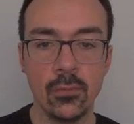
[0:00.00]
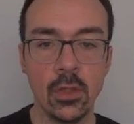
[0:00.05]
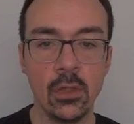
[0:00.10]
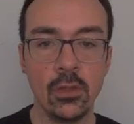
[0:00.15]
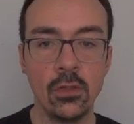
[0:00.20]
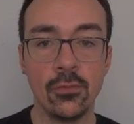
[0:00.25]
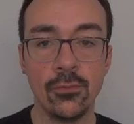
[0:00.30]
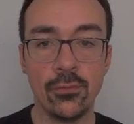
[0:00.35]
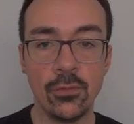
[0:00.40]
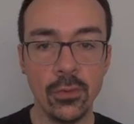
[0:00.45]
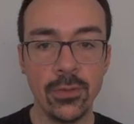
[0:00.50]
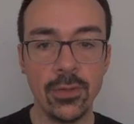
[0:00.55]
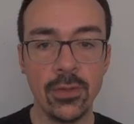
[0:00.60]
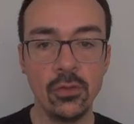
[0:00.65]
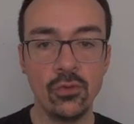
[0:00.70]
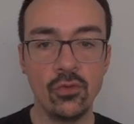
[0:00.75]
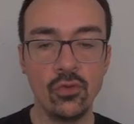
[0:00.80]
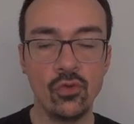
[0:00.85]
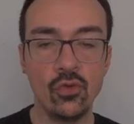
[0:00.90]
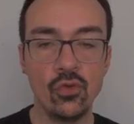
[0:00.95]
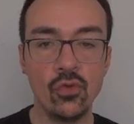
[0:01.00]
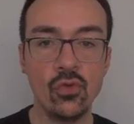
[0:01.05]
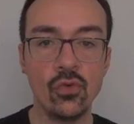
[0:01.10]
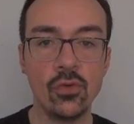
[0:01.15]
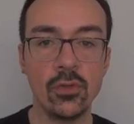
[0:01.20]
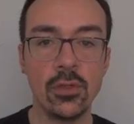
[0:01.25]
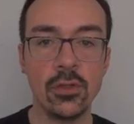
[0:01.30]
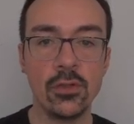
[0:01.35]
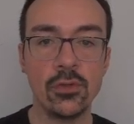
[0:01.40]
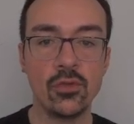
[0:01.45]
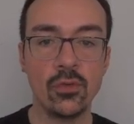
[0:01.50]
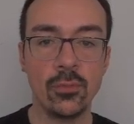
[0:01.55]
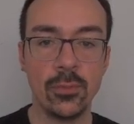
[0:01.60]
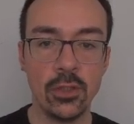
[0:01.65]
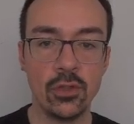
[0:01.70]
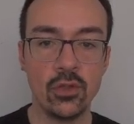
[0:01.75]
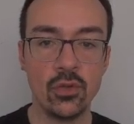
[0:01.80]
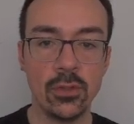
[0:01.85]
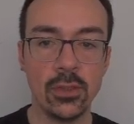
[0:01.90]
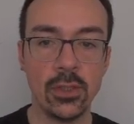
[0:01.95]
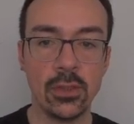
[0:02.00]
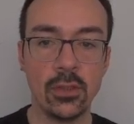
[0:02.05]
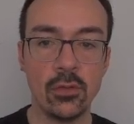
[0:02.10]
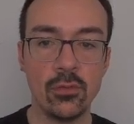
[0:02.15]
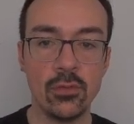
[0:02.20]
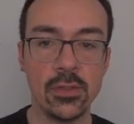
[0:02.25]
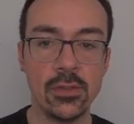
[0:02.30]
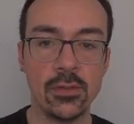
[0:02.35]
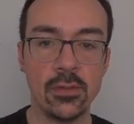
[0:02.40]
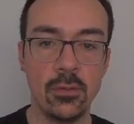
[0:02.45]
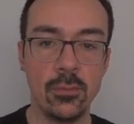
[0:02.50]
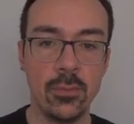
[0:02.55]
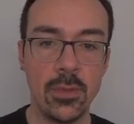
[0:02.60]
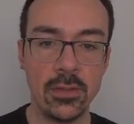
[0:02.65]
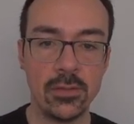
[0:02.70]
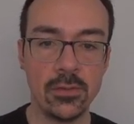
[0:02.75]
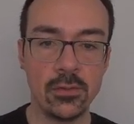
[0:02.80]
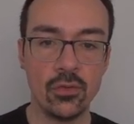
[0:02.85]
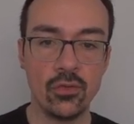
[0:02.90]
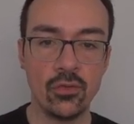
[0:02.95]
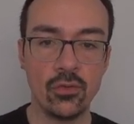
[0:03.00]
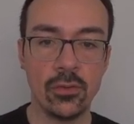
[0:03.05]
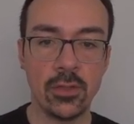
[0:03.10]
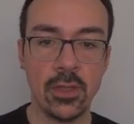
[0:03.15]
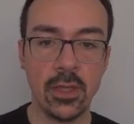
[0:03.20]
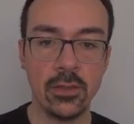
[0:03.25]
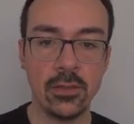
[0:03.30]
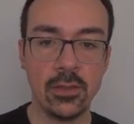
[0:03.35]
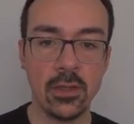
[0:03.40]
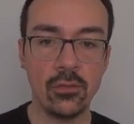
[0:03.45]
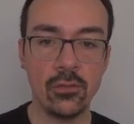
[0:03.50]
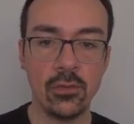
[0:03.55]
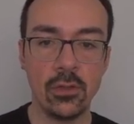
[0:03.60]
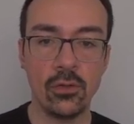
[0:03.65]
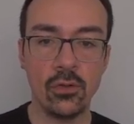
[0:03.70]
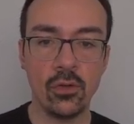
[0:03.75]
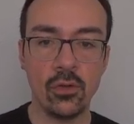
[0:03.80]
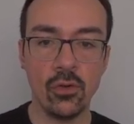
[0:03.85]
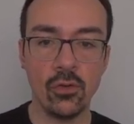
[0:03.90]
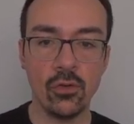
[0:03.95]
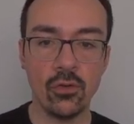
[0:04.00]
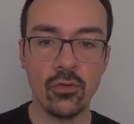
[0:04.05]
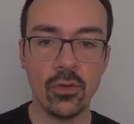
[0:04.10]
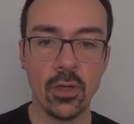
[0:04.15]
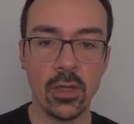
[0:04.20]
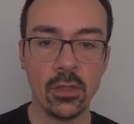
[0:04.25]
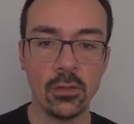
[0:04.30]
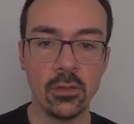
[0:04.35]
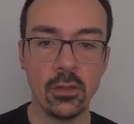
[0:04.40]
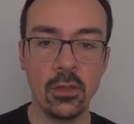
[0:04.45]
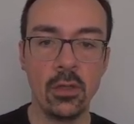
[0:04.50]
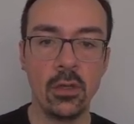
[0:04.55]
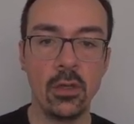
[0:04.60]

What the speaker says: The first thing to do is to make sure that there is a message to take down in the contract.